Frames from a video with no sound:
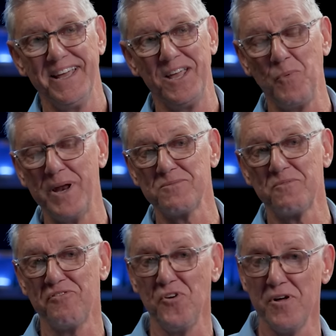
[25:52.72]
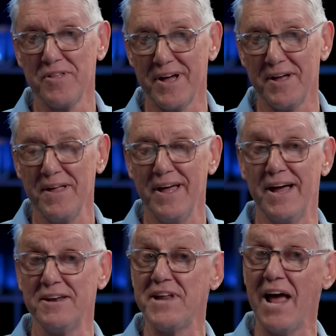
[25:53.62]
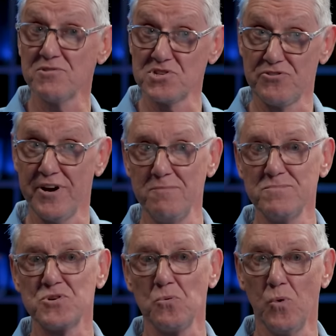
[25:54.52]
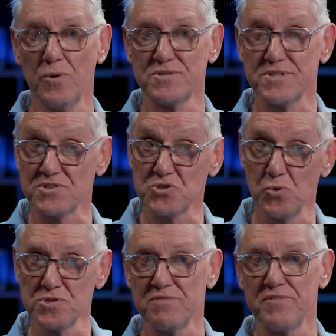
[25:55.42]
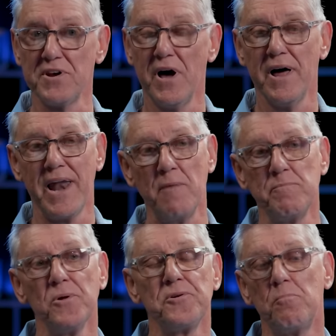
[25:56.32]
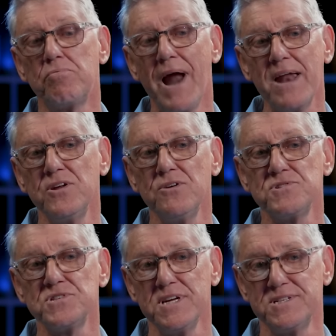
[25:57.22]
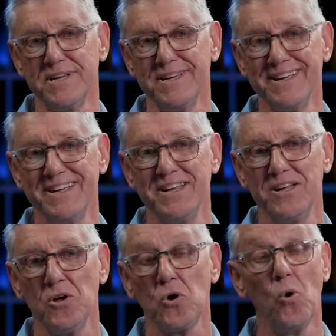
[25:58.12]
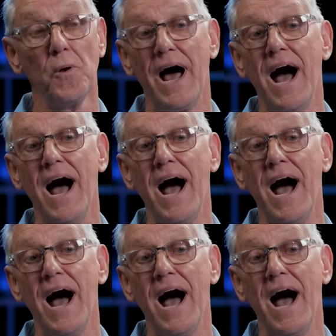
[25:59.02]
he went further uh, downstream towards the source of the Nile and built a brand new city called